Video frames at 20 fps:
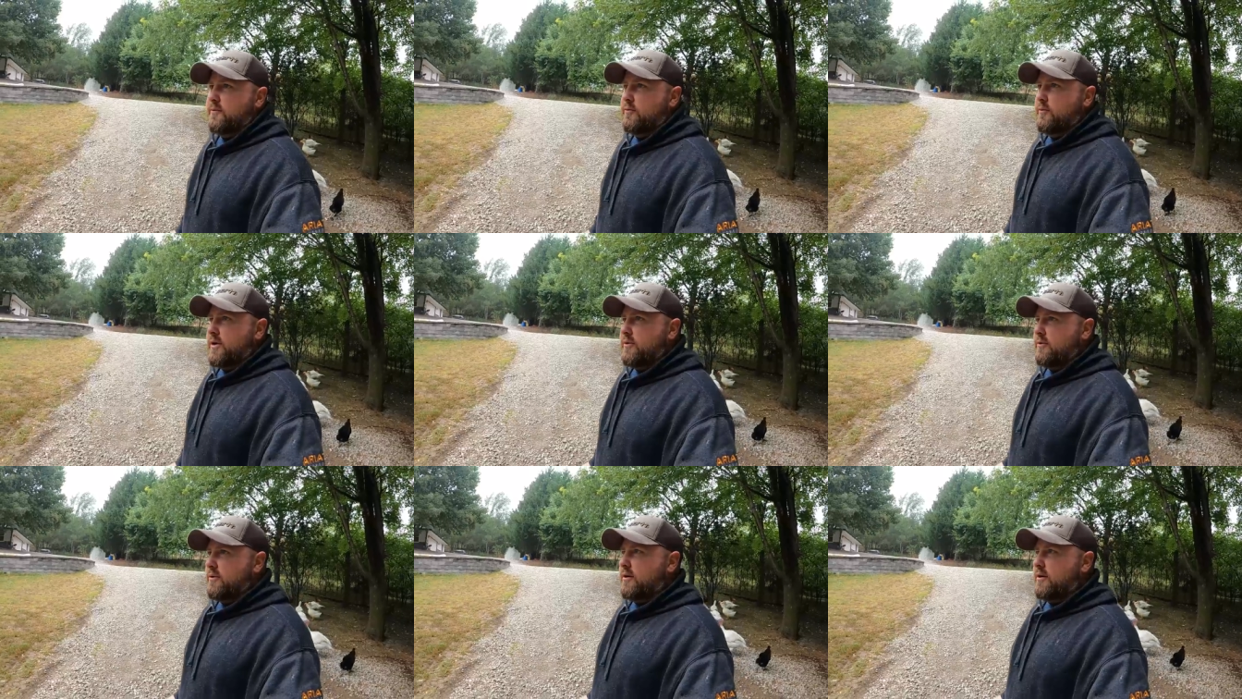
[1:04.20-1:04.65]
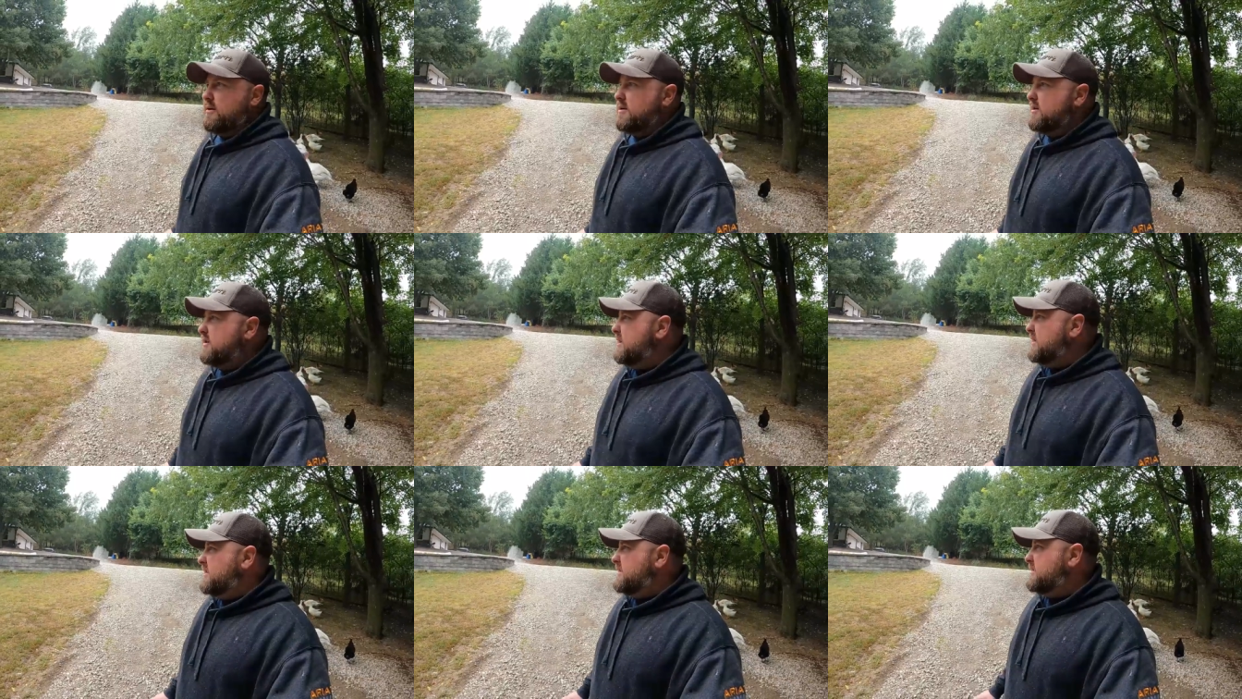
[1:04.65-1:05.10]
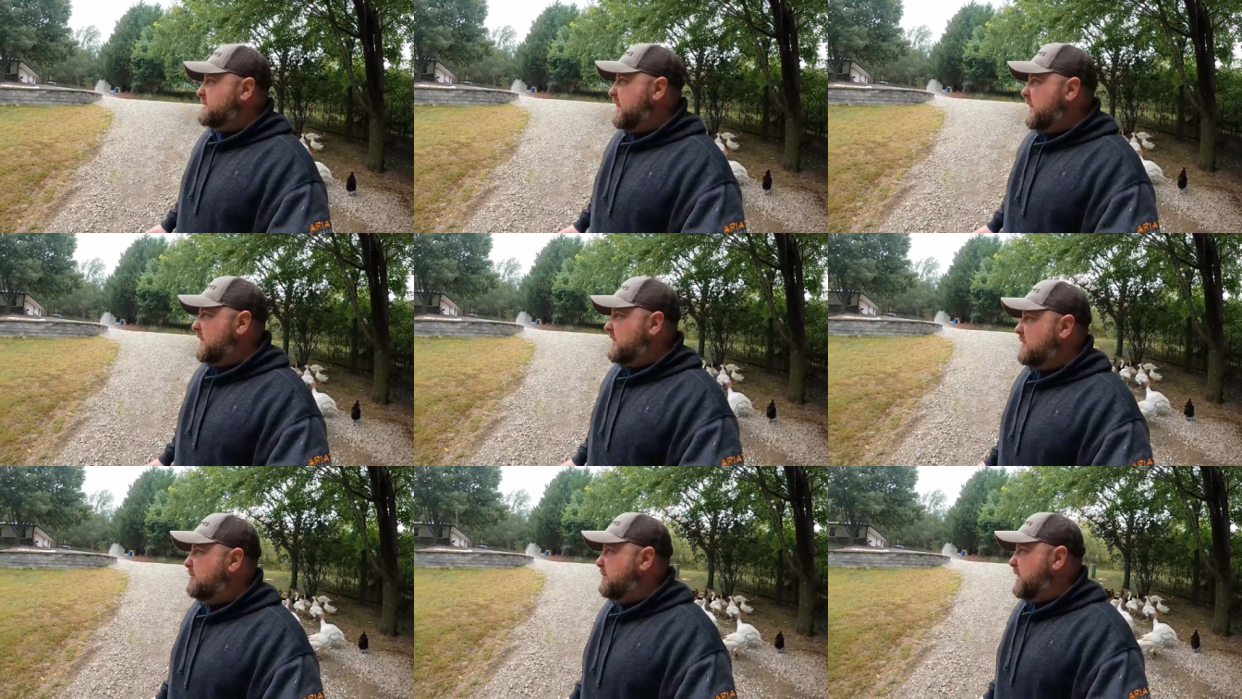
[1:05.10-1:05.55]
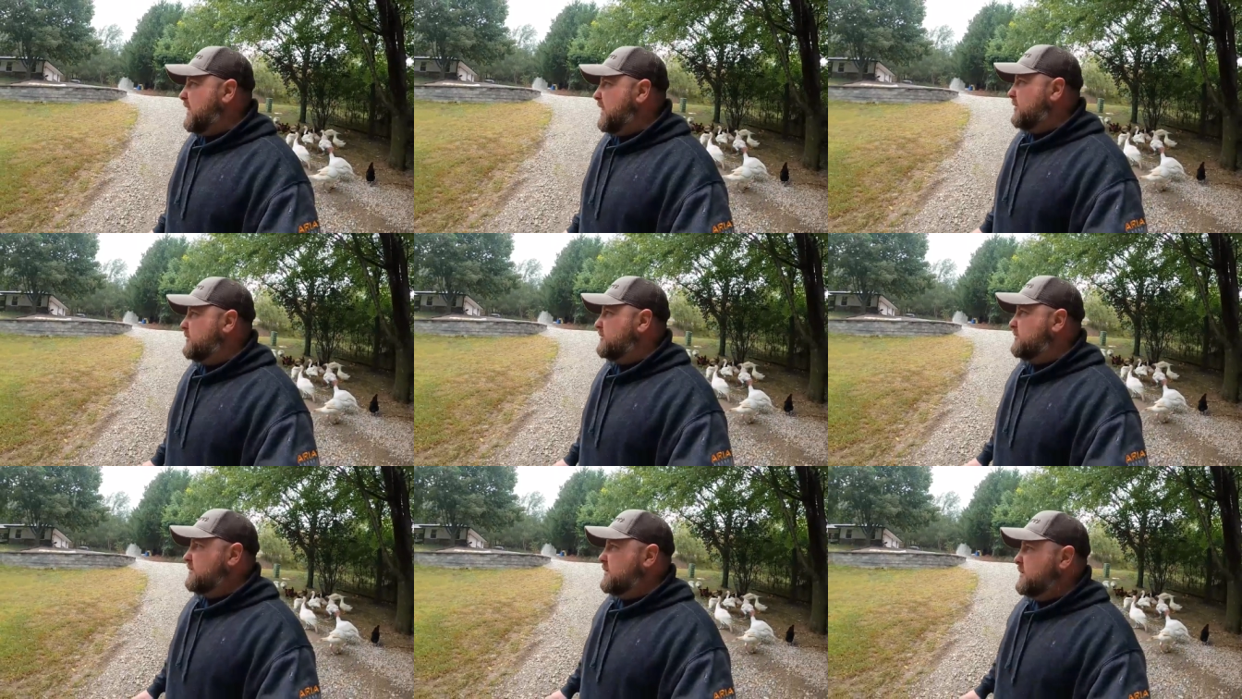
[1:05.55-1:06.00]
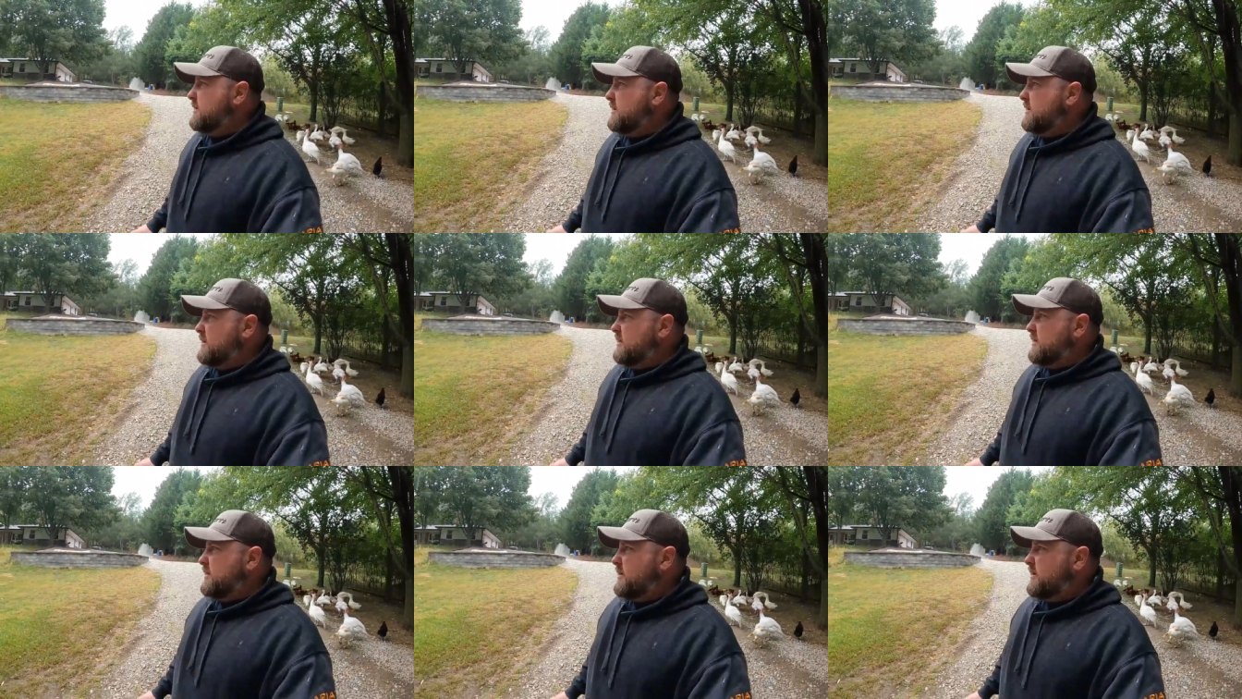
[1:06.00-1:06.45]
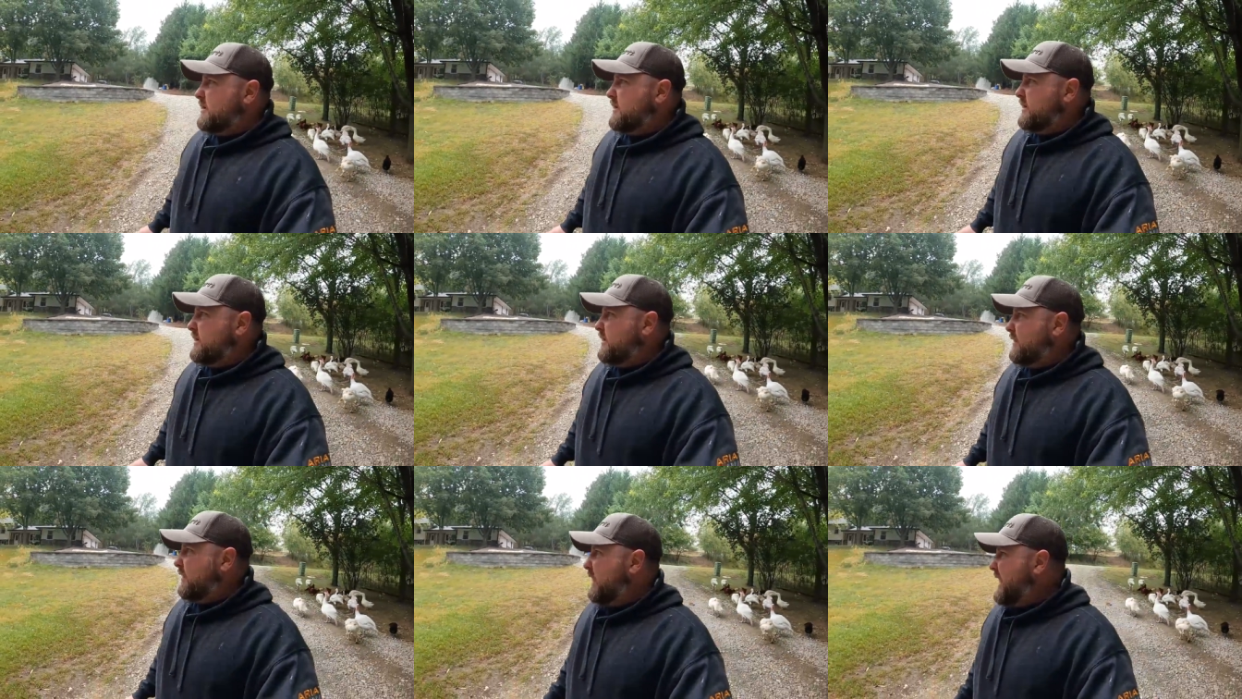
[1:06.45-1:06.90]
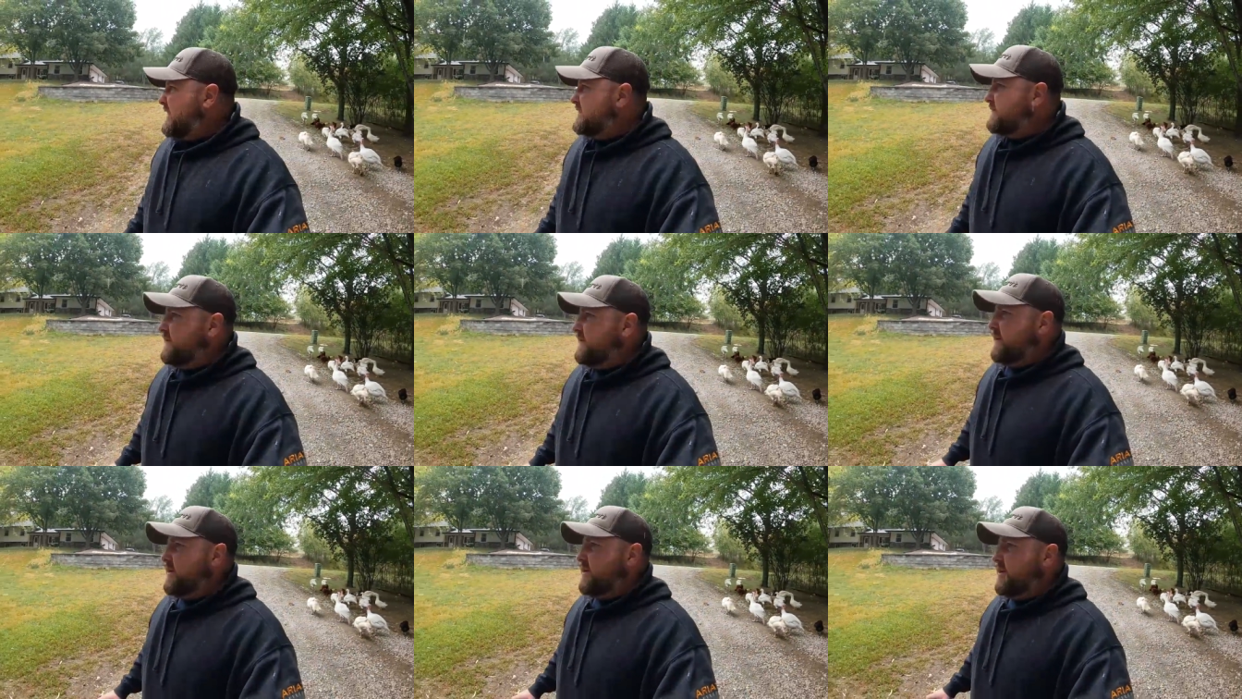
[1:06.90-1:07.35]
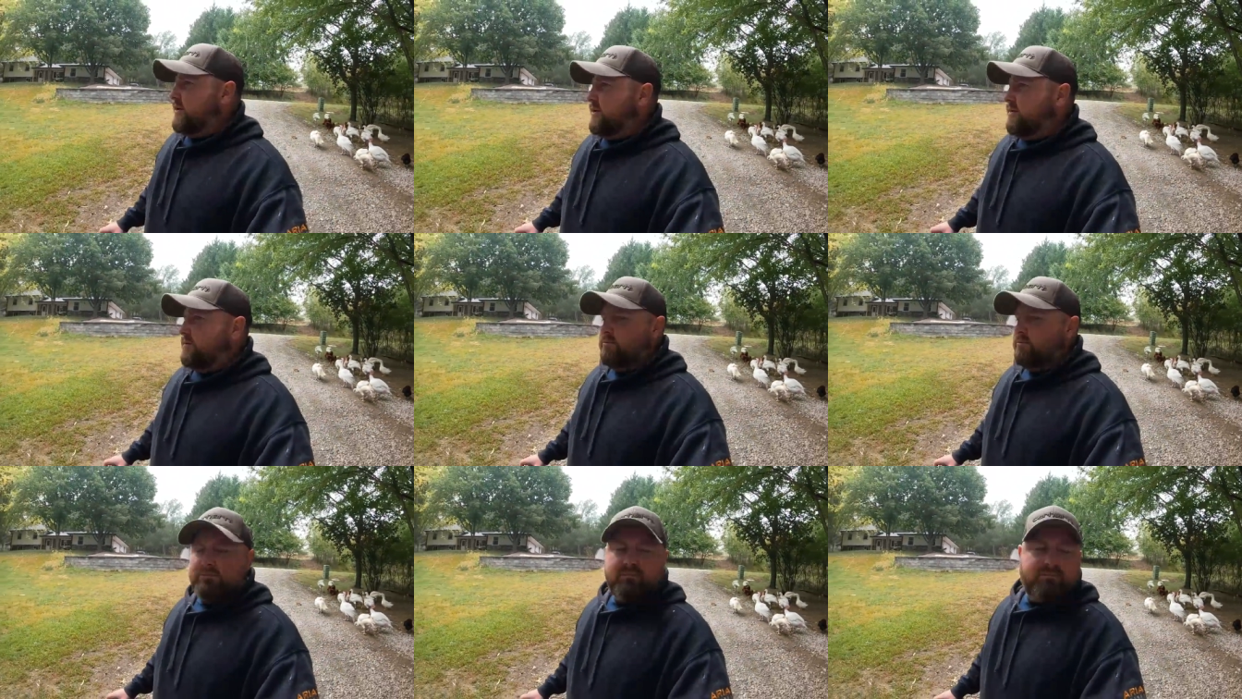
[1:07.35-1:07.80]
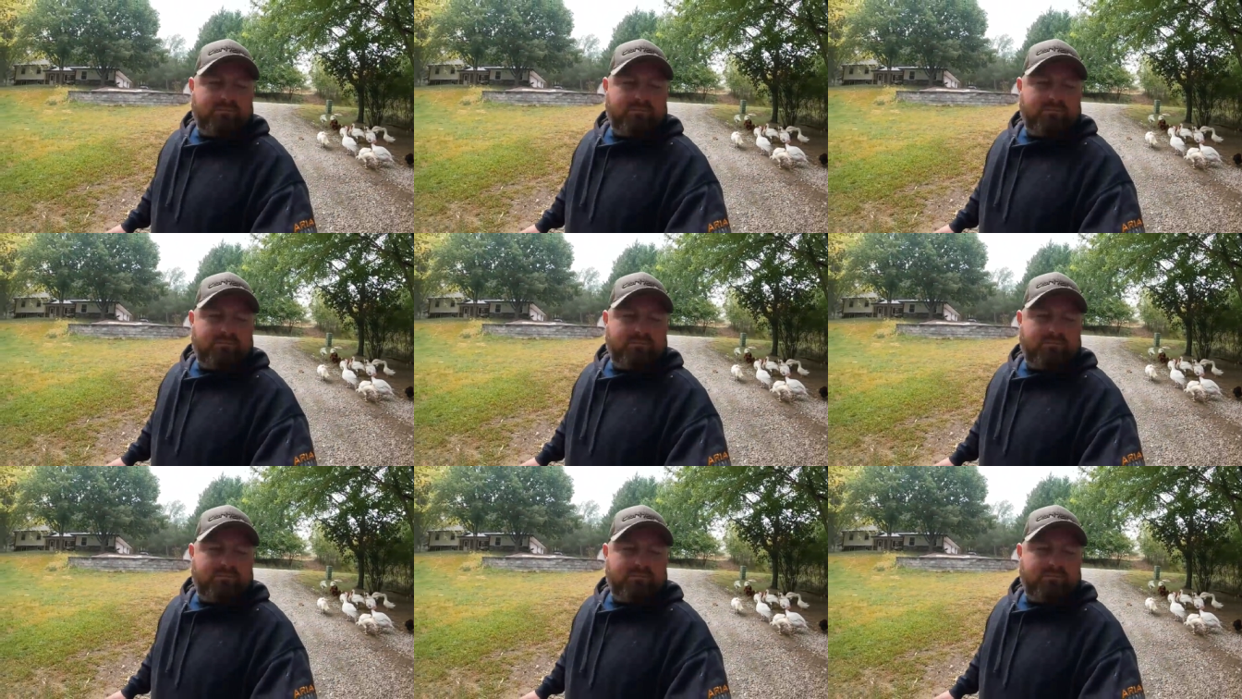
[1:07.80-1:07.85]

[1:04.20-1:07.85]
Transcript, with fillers: we were talking about last video,